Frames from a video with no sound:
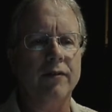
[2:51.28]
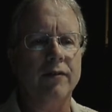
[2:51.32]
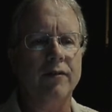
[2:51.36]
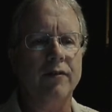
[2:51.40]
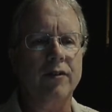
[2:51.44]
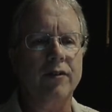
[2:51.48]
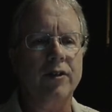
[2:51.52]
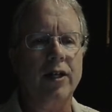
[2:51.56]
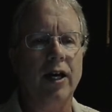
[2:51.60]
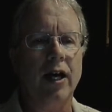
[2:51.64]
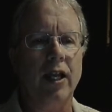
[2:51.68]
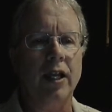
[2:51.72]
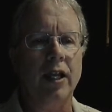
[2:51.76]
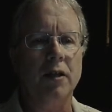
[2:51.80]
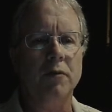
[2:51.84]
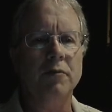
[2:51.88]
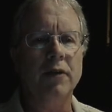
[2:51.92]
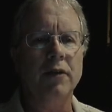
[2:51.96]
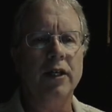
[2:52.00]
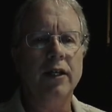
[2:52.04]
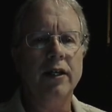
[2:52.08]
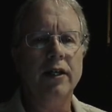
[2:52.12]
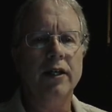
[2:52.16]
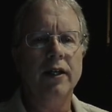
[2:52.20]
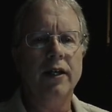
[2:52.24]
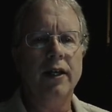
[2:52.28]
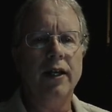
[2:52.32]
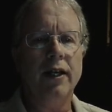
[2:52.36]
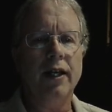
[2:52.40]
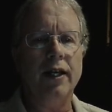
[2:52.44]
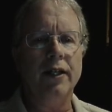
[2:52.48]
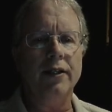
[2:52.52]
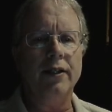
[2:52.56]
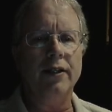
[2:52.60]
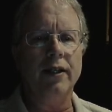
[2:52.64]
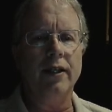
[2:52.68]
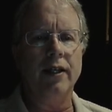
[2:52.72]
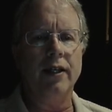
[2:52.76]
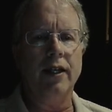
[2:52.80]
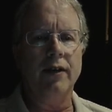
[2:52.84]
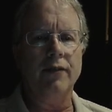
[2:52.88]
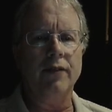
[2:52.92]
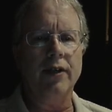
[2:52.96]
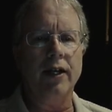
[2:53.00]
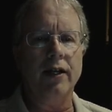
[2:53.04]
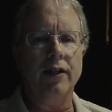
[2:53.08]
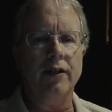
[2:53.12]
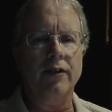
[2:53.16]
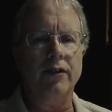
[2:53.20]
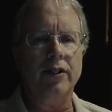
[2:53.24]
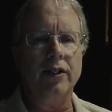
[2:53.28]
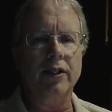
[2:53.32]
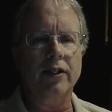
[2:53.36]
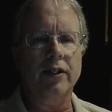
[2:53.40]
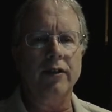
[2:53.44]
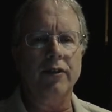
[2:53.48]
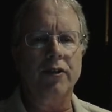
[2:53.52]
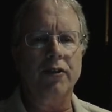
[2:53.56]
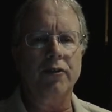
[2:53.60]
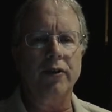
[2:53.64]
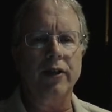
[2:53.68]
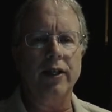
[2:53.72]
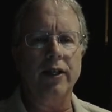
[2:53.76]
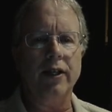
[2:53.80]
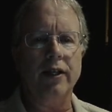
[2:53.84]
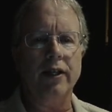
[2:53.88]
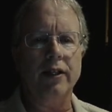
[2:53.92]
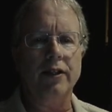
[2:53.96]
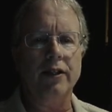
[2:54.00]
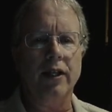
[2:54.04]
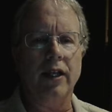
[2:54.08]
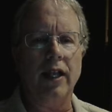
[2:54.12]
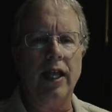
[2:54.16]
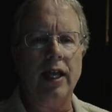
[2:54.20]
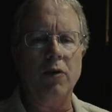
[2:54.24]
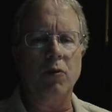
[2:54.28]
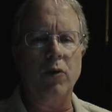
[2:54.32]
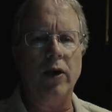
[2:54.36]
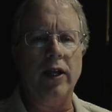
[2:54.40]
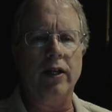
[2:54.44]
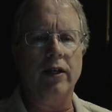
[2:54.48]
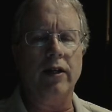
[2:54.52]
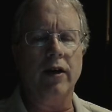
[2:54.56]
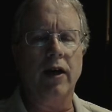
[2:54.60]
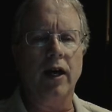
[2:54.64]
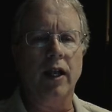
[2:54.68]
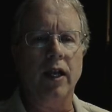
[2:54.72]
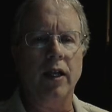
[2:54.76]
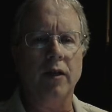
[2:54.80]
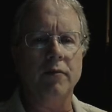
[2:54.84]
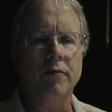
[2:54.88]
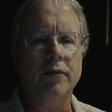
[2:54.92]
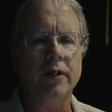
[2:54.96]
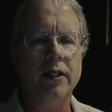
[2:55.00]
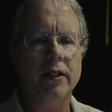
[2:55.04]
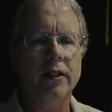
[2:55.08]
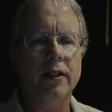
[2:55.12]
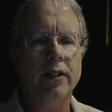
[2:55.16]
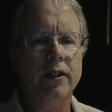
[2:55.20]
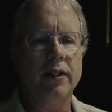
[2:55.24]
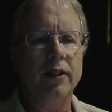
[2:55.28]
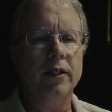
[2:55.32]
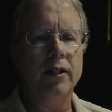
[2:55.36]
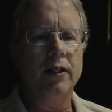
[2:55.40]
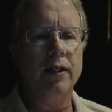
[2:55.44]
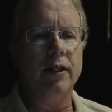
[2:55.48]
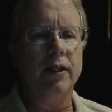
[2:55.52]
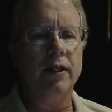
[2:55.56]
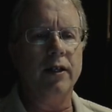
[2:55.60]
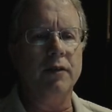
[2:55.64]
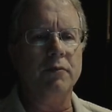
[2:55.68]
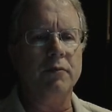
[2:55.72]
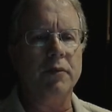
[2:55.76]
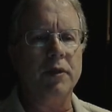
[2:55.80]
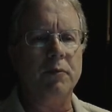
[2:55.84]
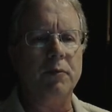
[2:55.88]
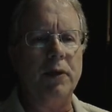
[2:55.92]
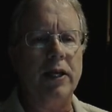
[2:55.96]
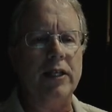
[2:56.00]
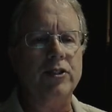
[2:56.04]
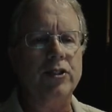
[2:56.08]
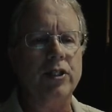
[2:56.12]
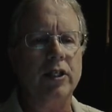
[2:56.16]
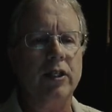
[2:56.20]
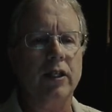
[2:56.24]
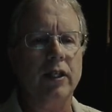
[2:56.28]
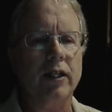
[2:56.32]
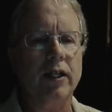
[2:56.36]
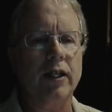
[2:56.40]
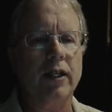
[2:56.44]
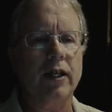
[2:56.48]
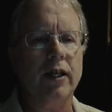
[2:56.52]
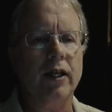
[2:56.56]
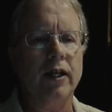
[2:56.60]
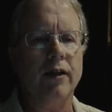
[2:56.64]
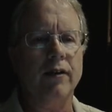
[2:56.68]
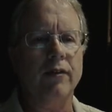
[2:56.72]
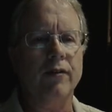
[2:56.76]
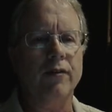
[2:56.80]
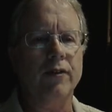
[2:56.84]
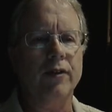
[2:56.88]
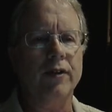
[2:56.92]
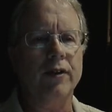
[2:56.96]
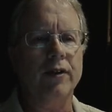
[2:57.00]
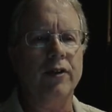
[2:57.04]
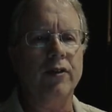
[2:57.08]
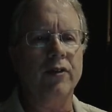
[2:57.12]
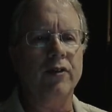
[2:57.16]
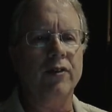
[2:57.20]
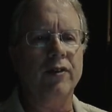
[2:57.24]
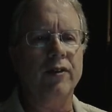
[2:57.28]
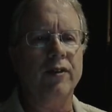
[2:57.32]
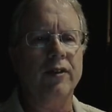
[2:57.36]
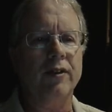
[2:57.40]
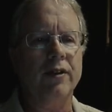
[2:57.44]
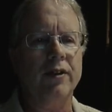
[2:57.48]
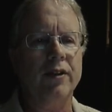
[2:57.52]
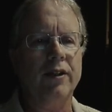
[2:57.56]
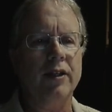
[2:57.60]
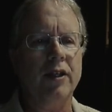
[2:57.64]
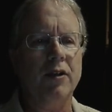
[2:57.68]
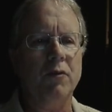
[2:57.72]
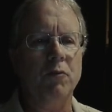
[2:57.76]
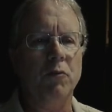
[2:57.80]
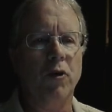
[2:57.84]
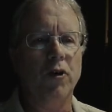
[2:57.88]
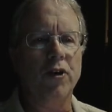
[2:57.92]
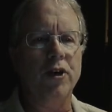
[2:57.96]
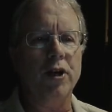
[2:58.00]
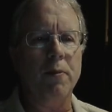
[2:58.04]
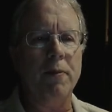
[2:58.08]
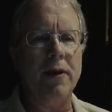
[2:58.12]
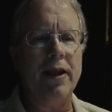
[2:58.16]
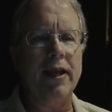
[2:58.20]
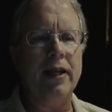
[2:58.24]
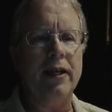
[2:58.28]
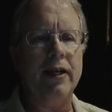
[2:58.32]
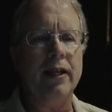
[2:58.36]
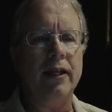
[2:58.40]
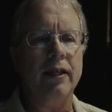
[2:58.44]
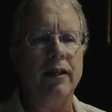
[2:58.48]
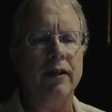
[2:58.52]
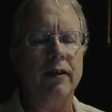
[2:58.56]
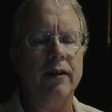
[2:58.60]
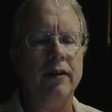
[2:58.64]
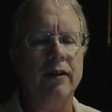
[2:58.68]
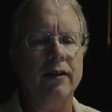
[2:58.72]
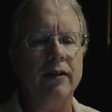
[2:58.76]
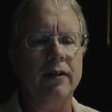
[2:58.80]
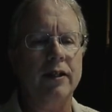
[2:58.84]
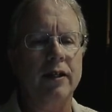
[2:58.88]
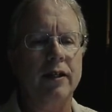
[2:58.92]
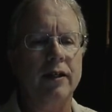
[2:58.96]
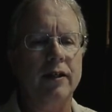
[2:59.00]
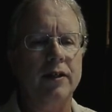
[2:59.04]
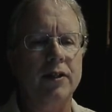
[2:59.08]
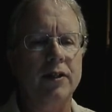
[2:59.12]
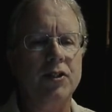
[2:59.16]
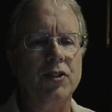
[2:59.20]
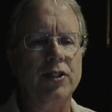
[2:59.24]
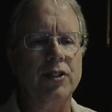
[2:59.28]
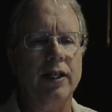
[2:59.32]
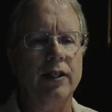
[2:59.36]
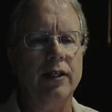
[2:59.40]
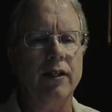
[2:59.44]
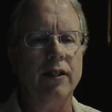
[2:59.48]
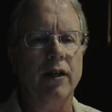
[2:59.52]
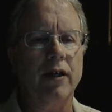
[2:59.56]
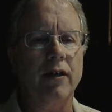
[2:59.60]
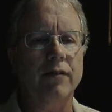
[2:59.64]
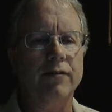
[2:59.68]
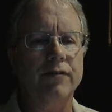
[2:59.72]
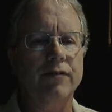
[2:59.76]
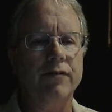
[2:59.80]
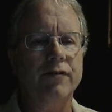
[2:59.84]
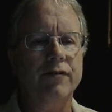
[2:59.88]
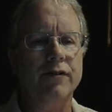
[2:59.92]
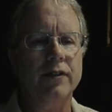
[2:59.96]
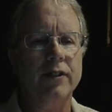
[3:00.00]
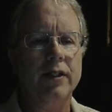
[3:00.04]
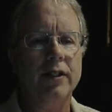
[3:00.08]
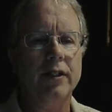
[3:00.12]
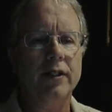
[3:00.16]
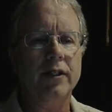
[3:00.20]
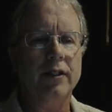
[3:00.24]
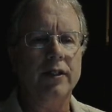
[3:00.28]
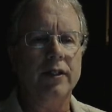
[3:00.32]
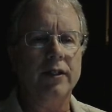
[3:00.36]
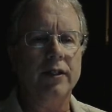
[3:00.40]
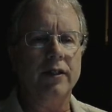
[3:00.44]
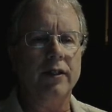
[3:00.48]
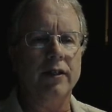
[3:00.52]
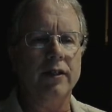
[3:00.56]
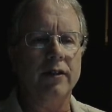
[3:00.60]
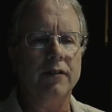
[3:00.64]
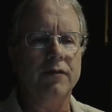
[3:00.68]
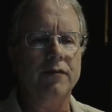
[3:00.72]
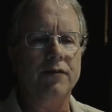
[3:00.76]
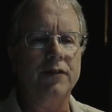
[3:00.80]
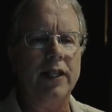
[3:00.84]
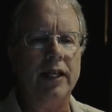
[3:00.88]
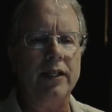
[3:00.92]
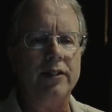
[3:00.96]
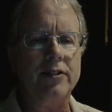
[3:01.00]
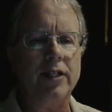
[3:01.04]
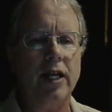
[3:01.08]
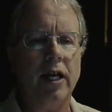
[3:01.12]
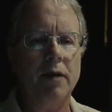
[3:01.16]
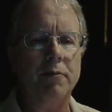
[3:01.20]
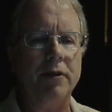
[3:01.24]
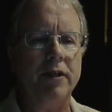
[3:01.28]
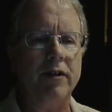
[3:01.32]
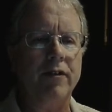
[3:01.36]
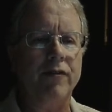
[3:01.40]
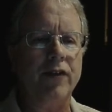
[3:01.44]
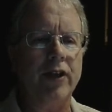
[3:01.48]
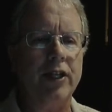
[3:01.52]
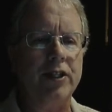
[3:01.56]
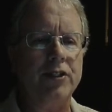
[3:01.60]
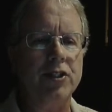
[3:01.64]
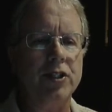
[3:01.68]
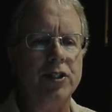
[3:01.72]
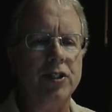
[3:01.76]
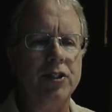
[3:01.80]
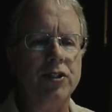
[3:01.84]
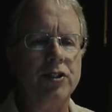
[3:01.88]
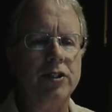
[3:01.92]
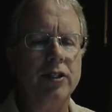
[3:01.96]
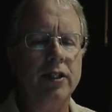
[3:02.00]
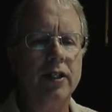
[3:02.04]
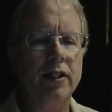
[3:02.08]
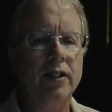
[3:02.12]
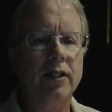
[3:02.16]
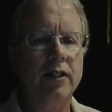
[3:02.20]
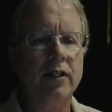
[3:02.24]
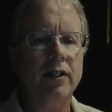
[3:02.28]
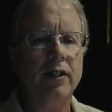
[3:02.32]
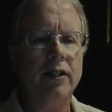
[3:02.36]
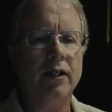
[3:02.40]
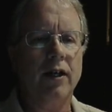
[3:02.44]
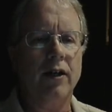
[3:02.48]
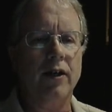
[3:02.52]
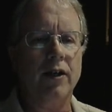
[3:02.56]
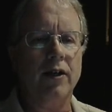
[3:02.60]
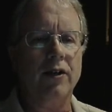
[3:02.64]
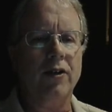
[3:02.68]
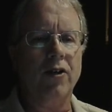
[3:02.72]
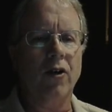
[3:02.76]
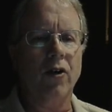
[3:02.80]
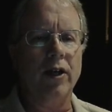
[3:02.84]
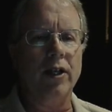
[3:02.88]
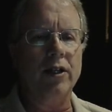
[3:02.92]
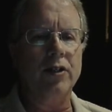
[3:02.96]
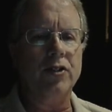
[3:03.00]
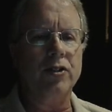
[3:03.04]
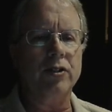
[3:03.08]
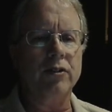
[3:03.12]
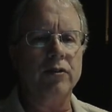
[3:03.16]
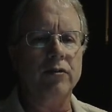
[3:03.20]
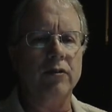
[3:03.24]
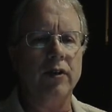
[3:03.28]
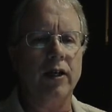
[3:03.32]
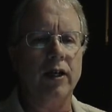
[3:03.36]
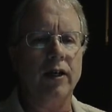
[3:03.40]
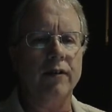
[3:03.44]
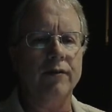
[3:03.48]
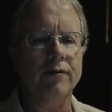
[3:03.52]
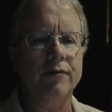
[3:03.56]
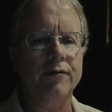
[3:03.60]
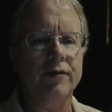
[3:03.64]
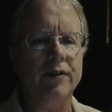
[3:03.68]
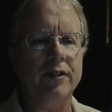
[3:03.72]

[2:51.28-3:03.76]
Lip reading: column, and then I've got 3 in the lightweight column. But basically, the more demanding set of desktop interfaces are going to